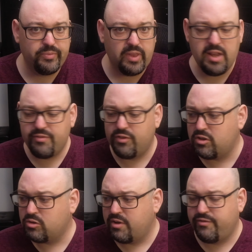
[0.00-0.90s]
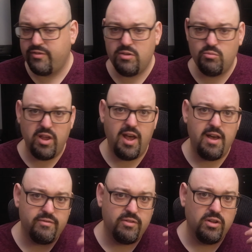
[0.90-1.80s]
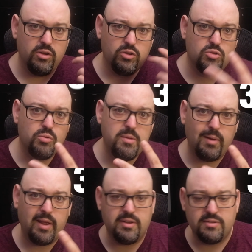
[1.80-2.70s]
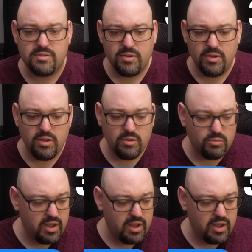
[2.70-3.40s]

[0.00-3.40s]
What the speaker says: in photography we have three planes. We